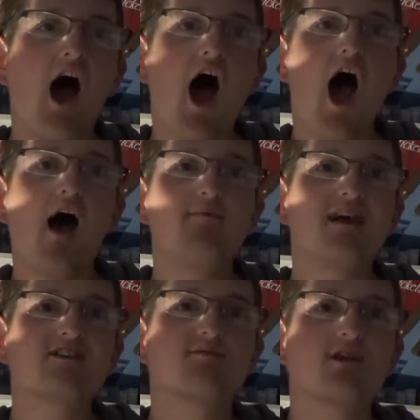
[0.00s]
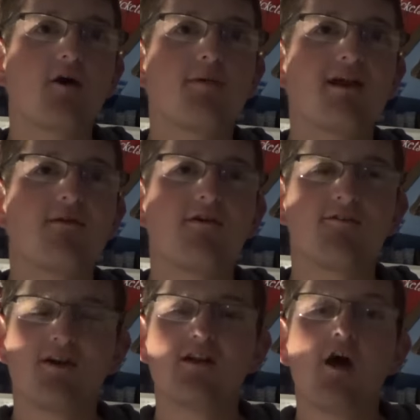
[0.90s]
Um, next up, you got Billy
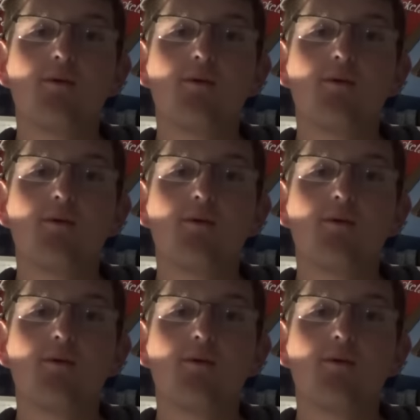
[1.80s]
Rilford